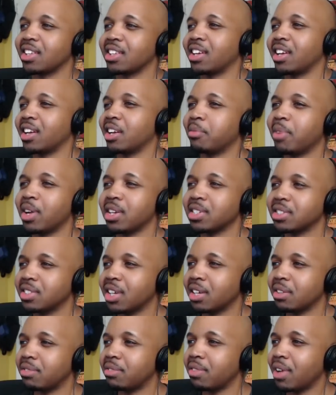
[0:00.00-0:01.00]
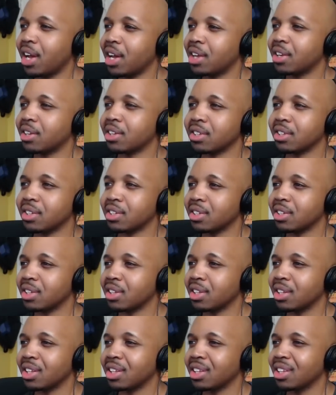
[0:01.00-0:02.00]
Everybody's not a fighter.
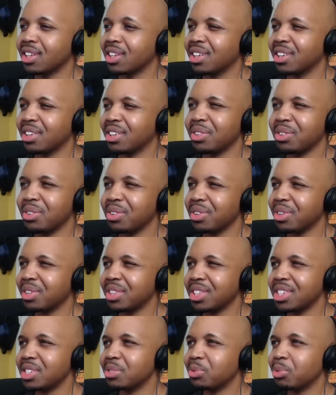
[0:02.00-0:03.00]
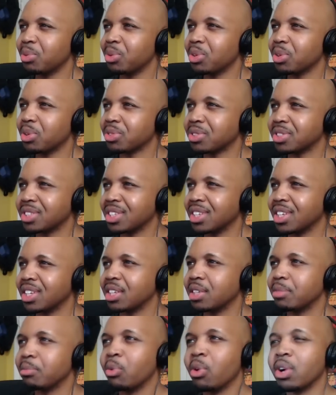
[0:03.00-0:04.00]
These wolves.
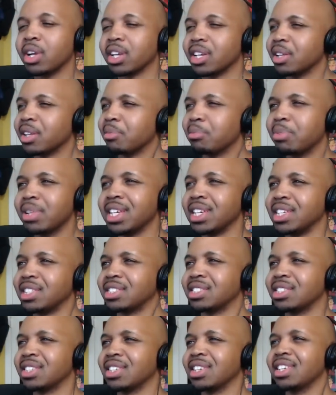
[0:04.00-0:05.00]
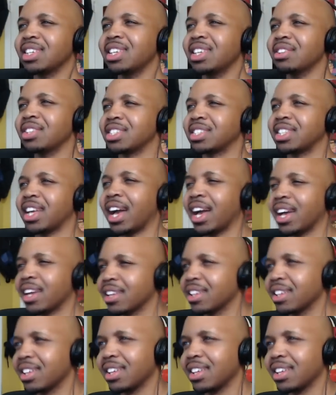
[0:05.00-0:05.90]
Morgan, please kill this guy.